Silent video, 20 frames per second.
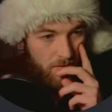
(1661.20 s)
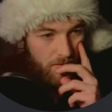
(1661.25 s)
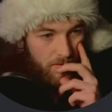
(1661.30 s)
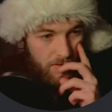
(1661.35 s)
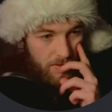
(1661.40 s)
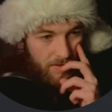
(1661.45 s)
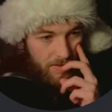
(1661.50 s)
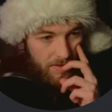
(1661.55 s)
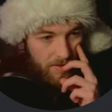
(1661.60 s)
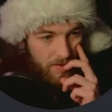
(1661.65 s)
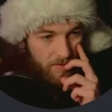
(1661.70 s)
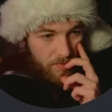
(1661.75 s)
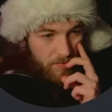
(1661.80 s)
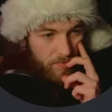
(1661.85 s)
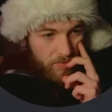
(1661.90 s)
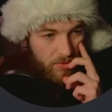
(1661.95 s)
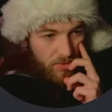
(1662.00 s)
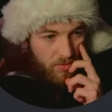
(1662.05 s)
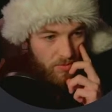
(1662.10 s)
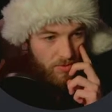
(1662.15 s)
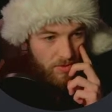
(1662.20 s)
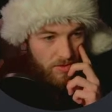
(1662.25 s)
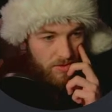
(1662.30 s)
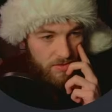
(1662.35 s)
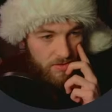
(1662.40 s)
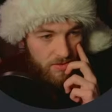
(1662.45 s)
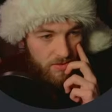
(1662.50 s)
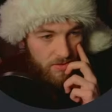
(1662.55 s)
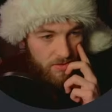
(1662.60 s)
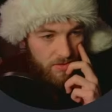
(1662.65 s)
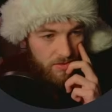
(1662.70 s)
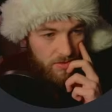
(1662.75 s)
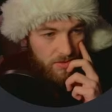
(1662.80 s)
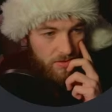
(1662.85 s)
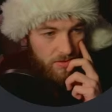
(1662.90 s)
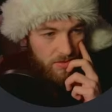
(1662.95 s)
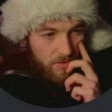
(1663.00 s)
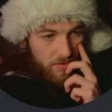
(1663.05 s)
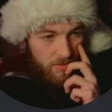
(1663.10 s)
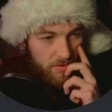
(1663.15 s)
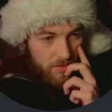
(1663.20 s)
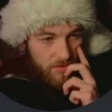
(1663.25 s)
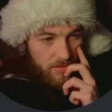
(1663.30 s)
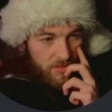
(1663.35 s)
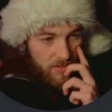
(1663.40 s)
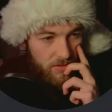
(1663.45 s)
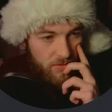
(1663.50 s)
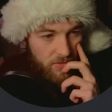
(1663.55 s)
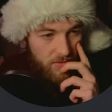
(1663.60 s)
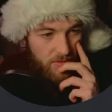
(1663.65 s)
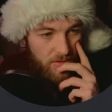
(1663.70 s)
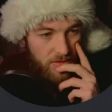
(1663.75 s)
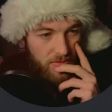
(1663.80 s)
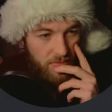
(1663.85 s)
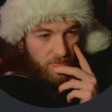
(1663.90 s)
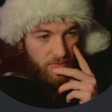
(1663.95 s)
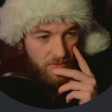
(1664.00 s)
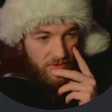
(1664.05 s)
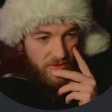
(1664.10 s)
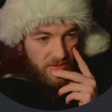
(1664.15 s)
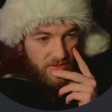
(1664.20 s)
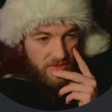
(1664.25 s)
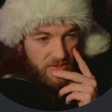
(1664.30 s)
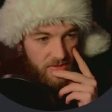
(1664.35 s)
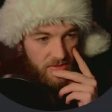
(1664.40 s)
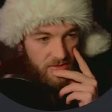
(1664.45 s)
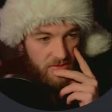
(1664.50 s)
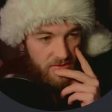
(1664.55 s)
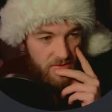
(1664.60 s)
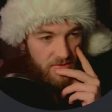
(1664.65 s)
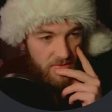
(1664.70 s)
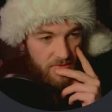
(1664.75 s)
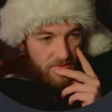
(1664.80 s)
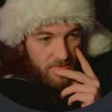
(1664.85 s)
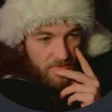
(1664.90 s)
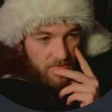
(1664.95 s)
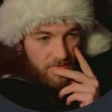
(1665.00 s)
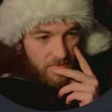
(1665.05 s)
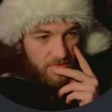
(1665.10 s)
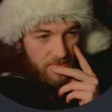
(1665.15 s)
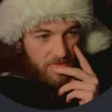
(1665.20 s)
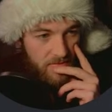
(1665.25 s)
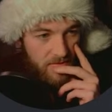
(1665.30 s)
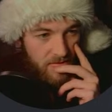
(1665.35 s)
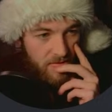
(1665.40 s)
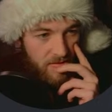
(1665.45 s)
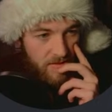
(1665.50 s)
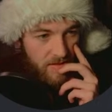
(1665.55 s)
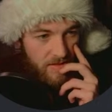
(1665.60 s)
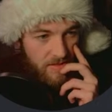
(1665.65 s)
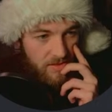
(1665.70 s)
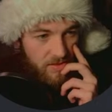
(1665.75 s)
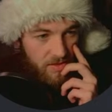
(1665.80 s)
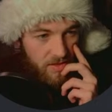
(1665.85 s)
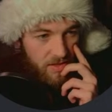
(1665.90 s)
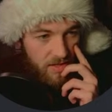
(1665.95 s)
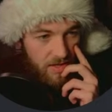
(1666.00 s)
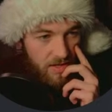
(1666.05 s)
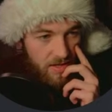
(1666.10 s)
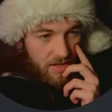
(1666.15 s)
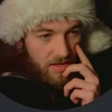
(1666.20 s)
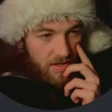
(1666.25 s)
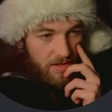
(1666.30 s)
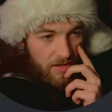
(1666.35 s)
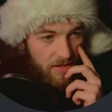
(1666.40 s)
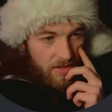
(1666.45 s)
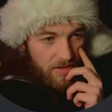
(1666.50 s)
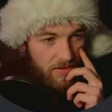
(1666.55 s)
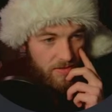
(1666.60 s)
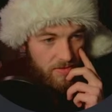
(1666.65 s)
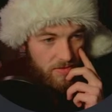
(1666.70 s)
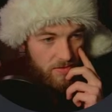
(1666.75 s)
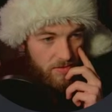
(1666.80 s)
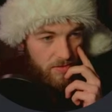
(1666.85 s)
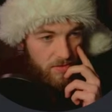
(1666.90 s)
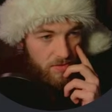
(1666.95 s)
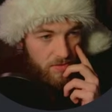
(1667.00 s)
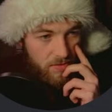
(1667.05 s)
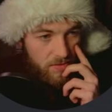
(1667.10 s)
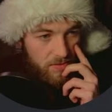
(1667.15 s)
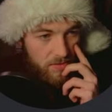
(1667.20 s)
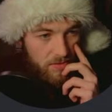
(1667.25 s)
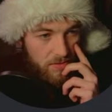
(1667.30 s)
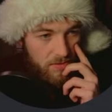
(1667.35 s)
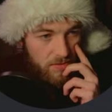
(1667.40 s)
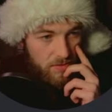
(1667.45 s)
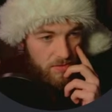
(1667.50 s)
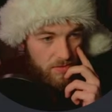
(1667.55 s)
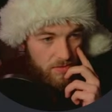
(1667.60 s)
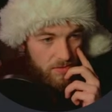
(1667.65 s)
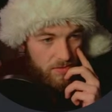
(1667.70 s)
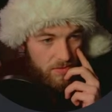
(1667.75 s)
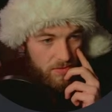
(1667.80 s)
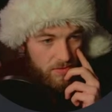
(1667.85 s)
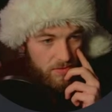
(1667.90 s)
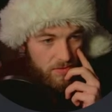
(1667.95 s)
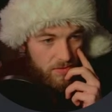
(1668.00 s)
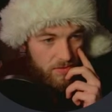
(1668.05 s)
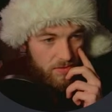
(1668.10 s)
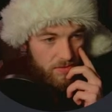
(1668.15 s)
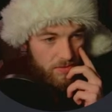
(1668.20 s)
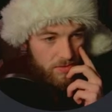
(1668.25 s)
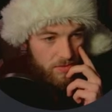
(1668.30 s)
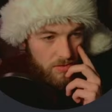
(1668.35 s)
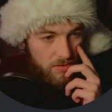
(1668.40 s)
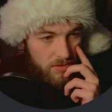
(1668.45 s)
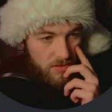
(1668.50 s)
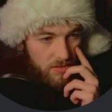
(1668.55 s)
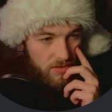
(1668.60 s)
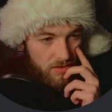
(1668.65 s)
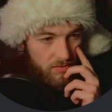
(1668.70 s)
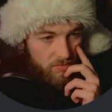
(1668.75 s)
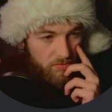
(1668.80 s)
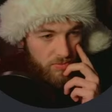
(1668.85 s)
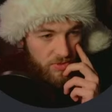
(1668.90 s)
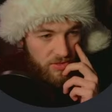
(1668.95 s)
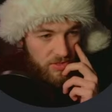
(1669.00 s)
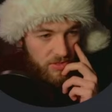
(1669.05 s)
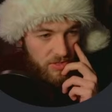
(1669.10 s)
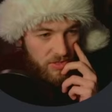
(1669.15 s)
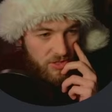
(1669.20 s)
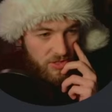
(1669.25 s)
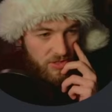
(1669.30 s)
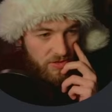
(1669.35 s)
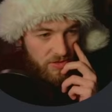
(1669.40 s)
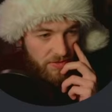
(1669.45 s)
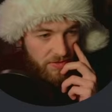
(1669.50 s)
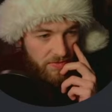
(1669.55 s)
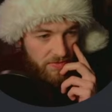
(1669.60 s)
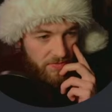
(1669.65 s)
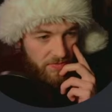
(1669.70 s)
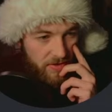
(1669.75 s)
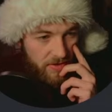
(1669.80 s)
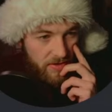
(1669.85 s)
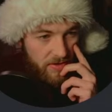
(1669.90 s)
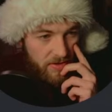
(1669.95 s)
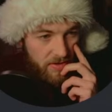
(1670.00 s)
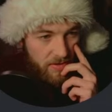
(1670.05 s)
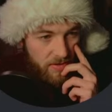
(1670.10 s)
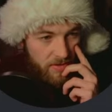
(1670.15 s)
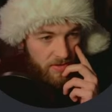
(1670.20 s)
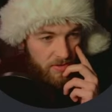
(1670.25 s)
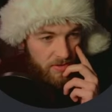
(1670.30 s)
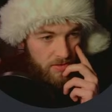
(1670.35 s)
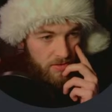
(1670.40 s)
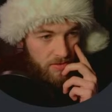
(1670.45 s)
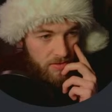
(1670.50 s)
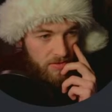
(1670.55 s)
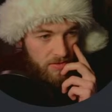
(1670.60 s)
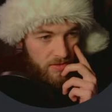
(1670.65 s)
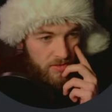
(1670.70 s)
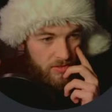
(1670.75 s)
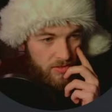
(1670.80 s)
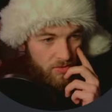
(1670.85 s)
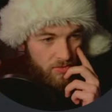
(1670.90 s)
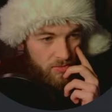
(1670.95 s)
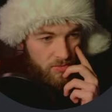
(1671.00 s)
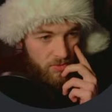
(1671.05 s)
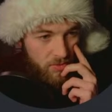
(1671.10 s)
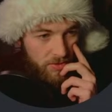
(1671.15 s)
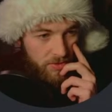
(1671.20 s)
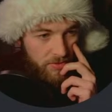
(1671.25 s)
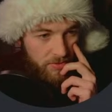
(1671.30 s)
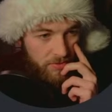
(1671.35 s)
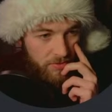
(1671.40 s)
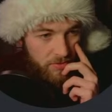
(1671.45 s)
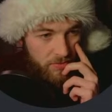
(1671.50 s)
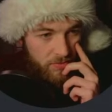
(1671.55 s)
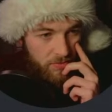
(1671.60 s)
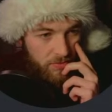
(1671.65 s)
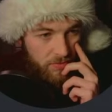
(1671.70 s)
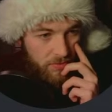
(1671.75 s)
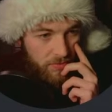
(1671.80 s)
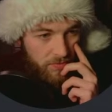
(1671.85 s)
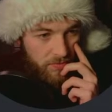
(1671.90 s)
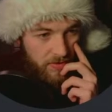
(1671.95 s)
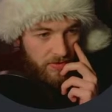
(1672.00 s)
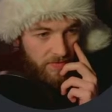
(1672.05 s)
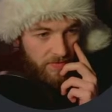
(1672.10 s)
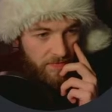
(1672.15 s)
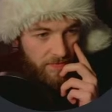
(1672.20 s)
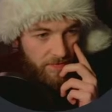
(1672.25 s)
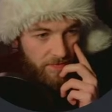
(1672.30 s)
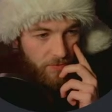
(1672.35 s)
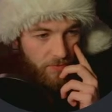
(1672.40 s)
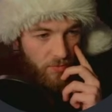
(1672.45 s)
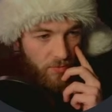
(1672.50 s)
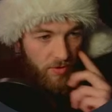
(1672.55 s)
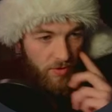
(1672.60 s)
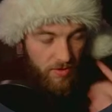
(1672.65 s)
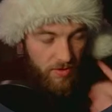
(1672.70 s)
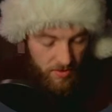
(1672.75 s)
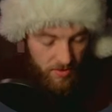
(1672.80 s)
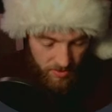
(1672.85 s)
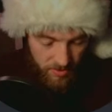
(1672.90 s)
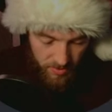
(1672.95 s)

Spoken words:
But what is going on with this then? There's a line, so it's on position 3, 0, 1, 2, 3, 4.